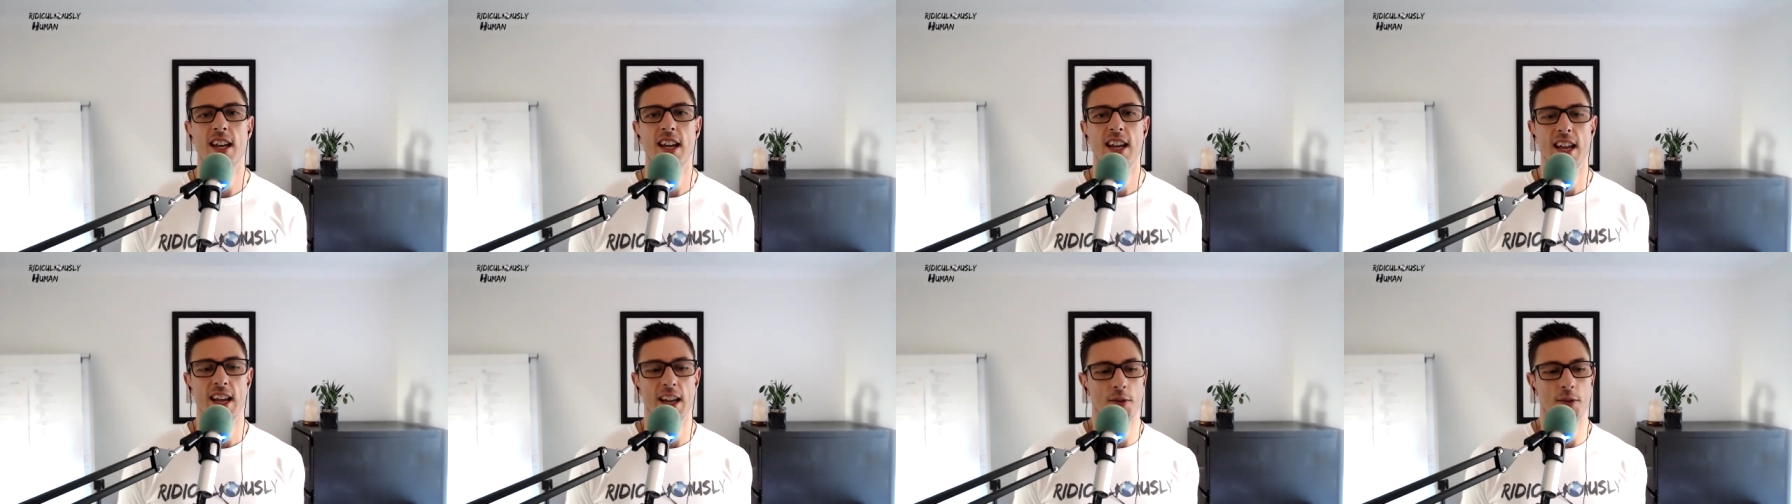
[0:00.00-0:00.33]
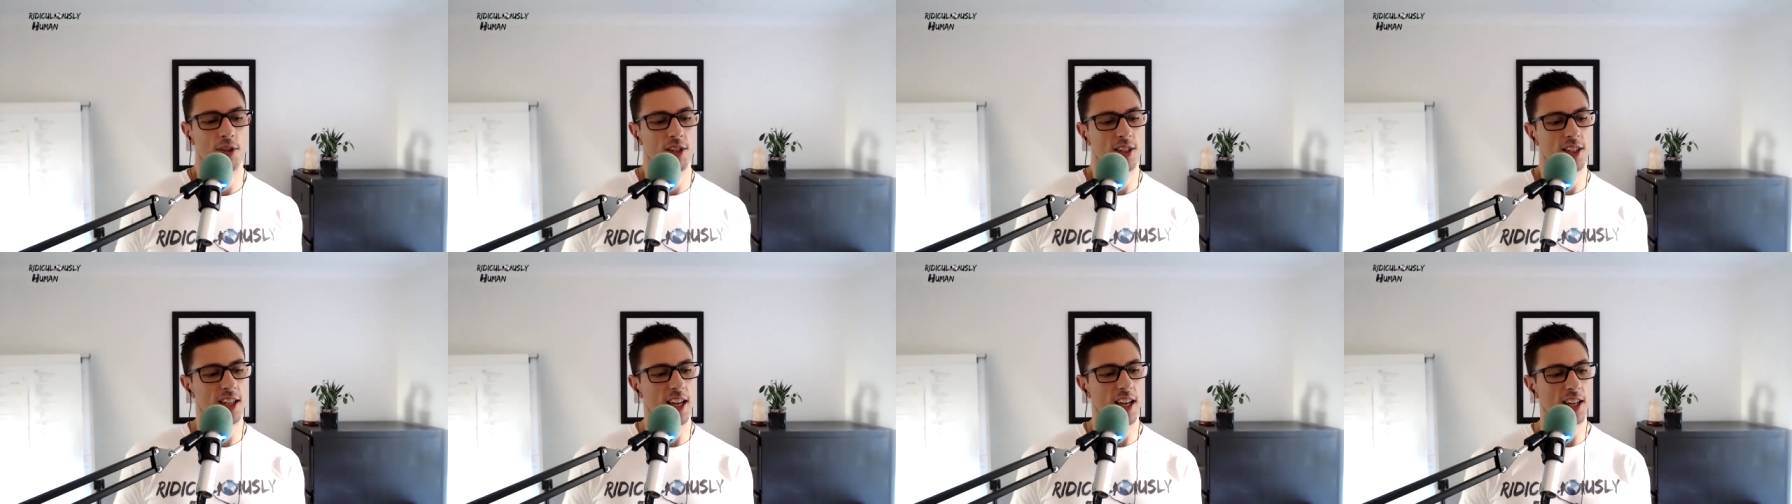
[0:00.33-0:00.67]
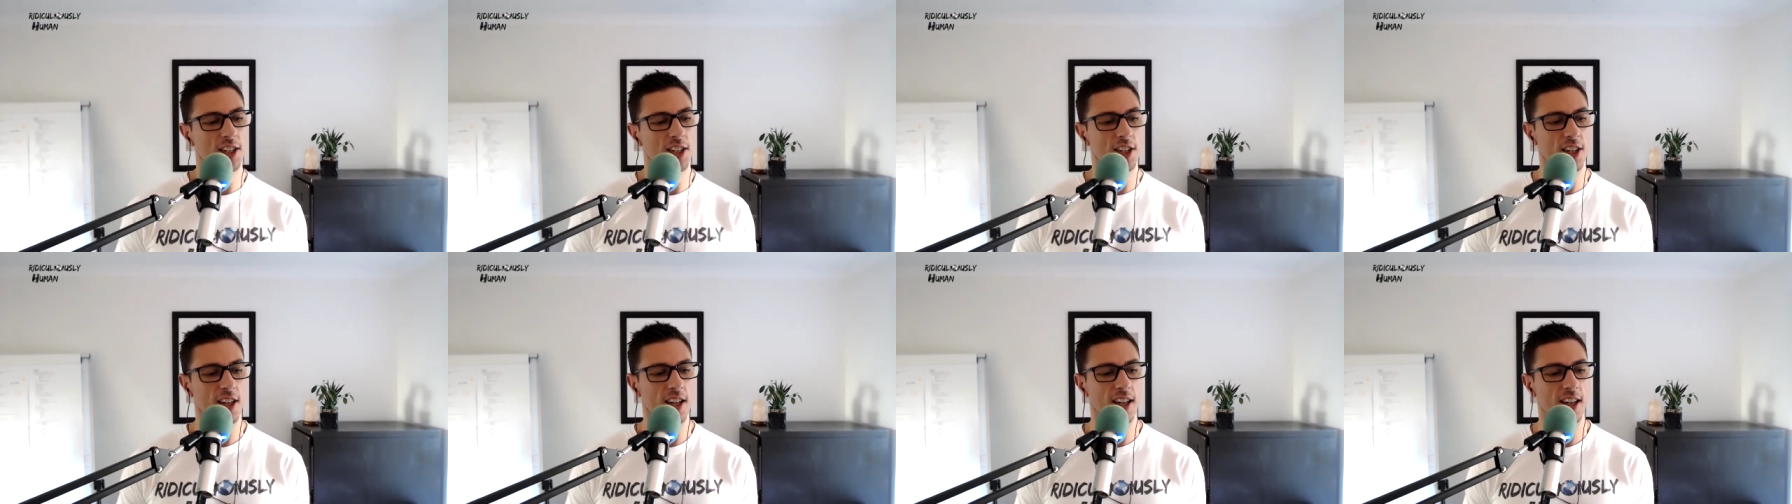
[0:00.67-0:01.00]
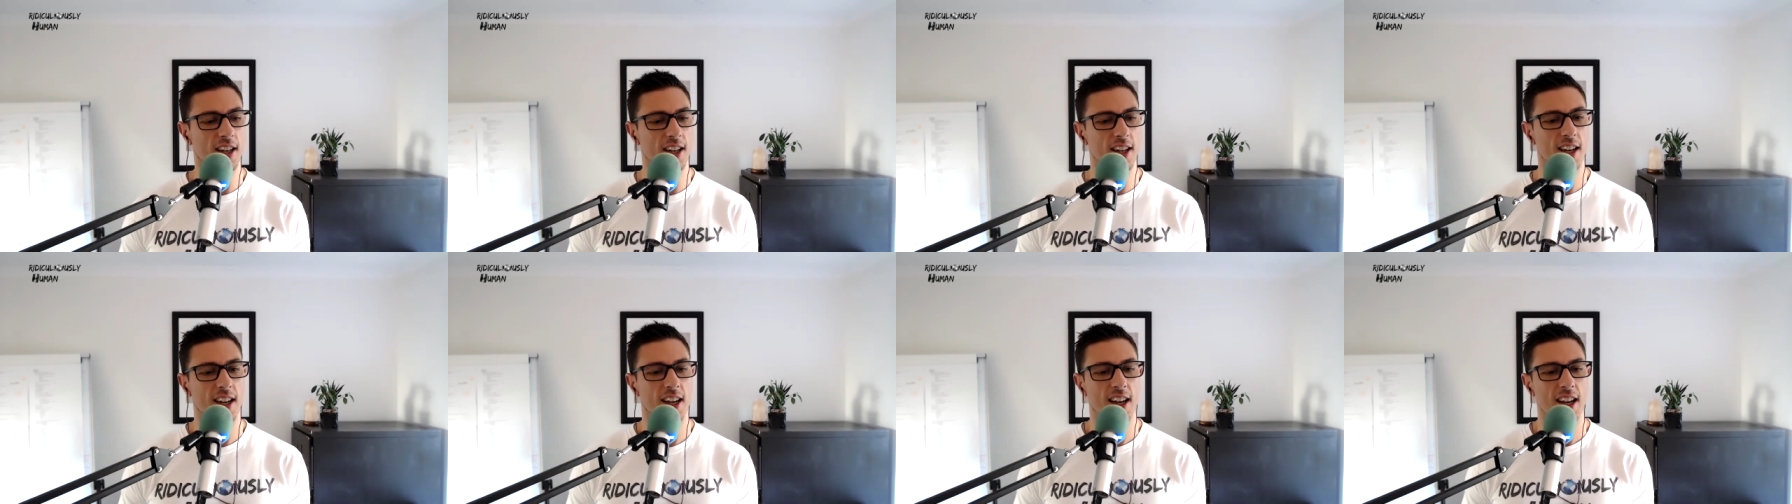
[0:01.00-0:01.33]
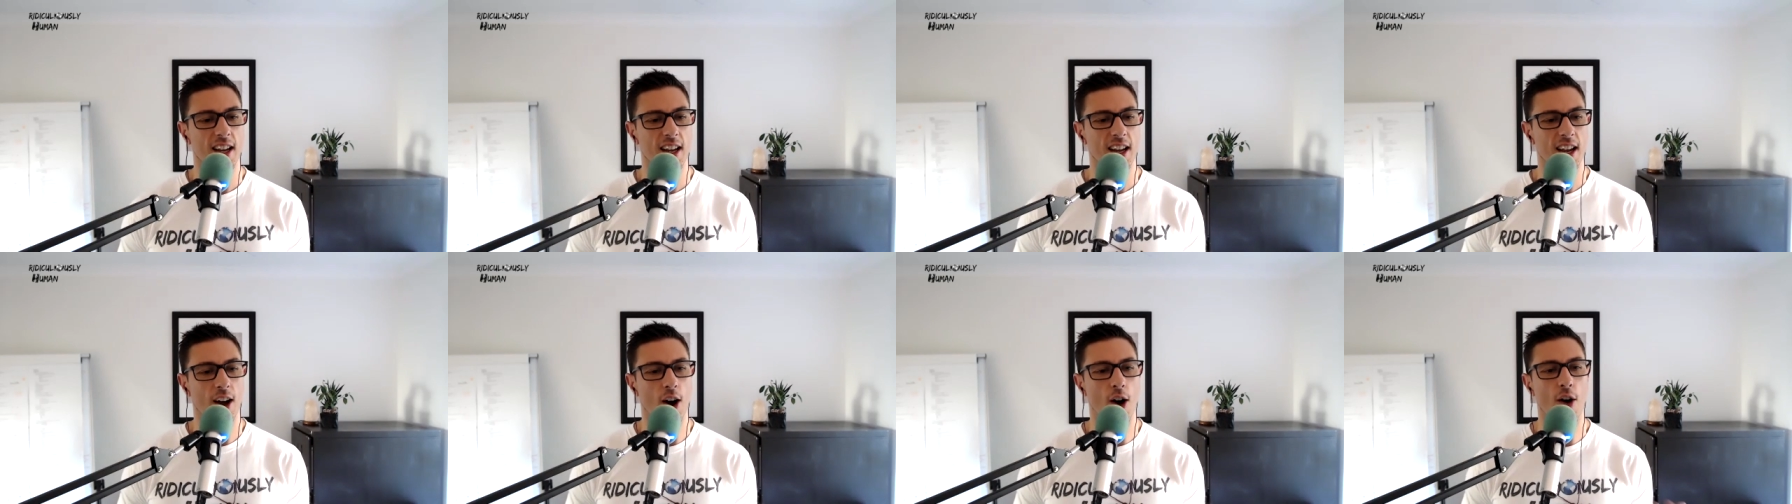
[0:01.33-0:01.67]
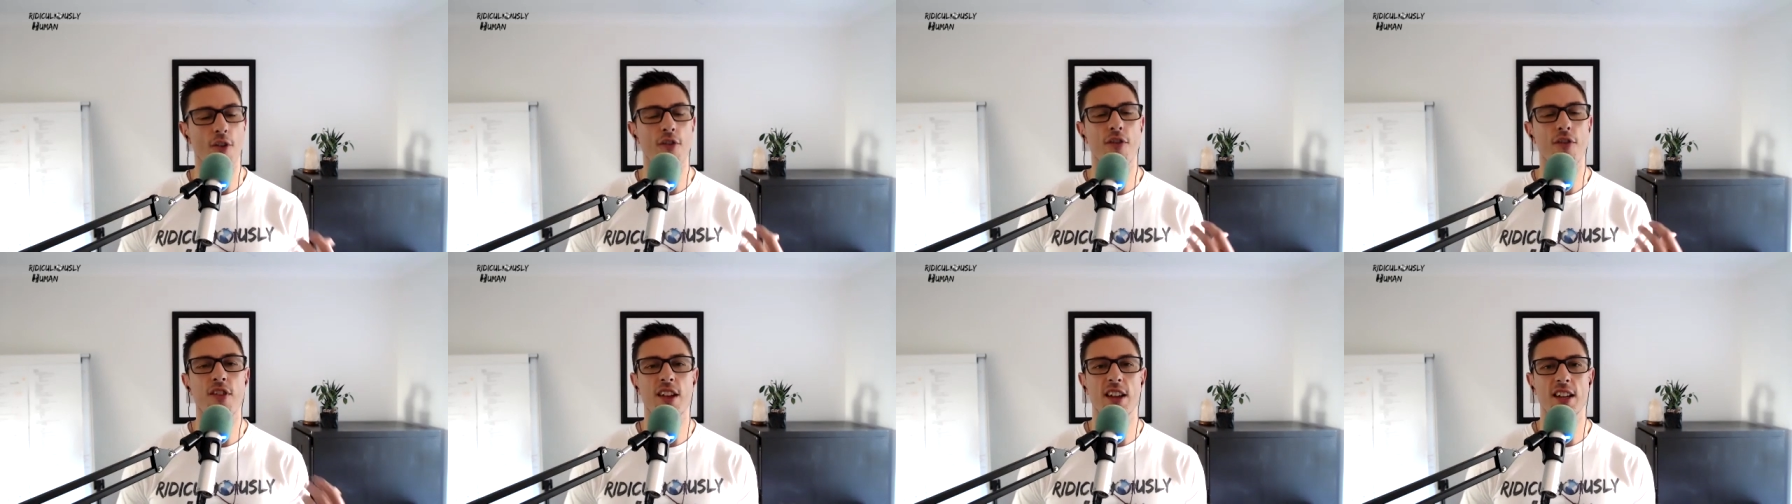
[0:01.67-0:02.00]
it was such a
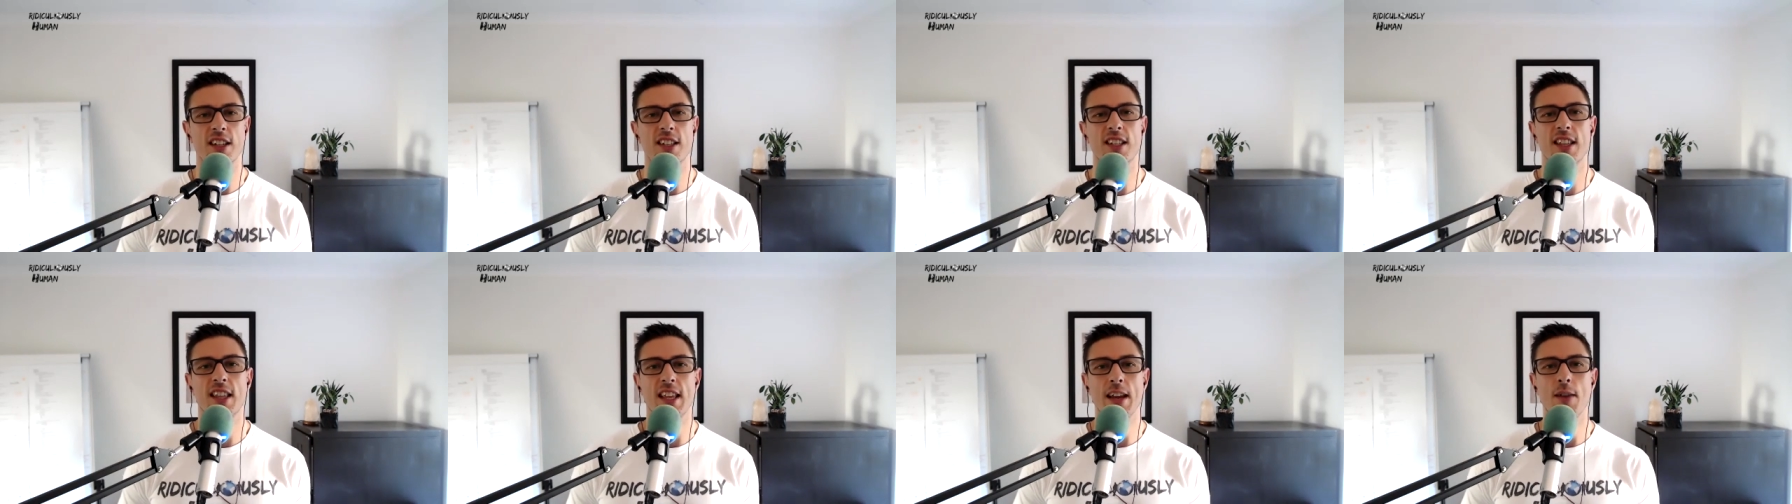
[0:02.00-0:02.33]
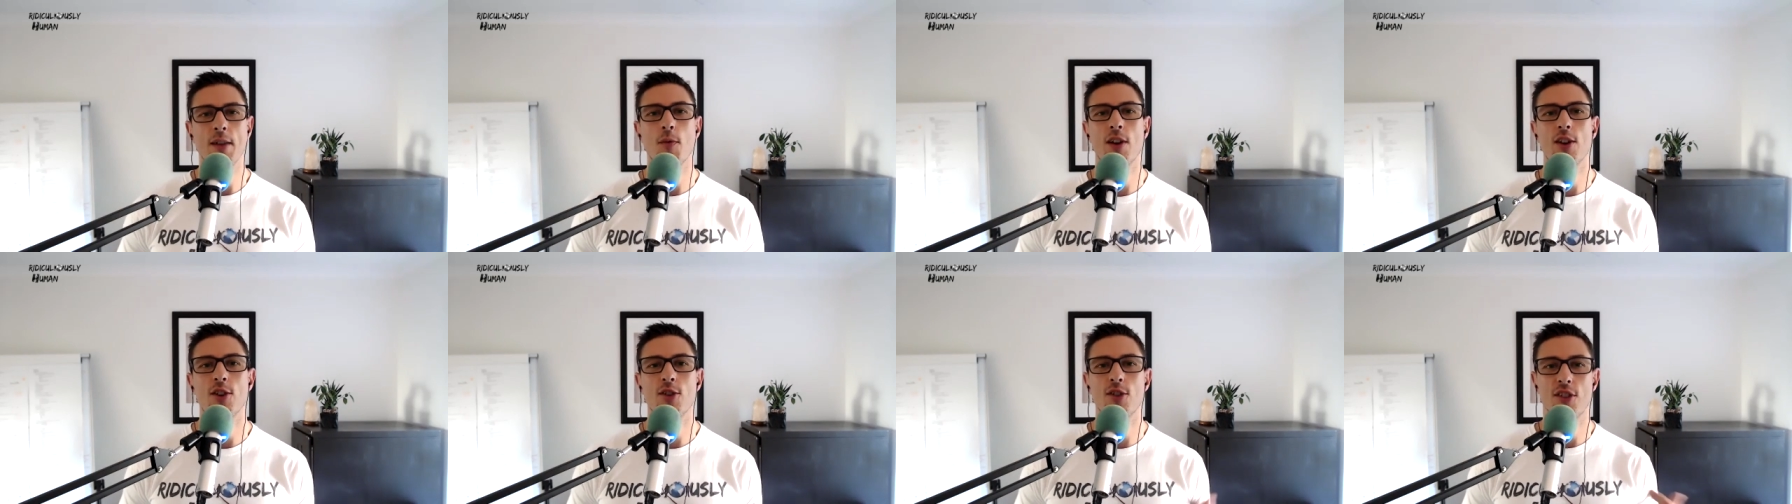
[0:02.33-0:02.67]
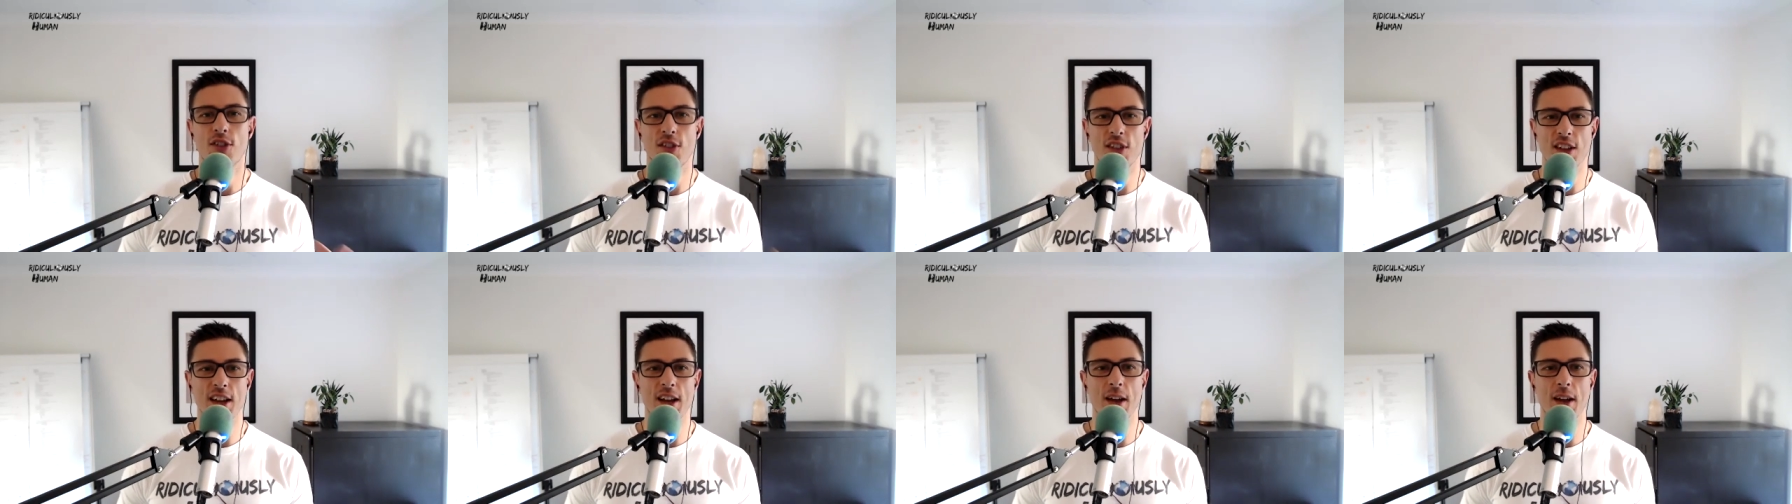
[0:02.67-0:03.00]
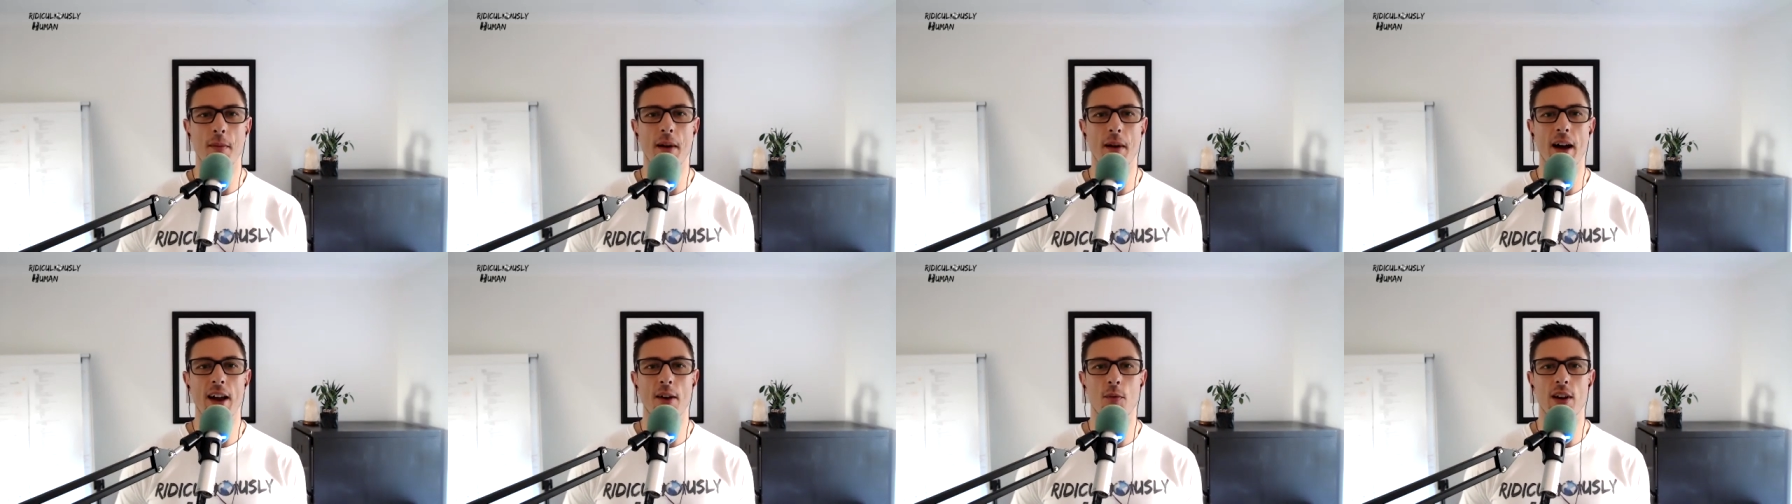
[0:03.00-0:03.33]
obvious thing when you think about it,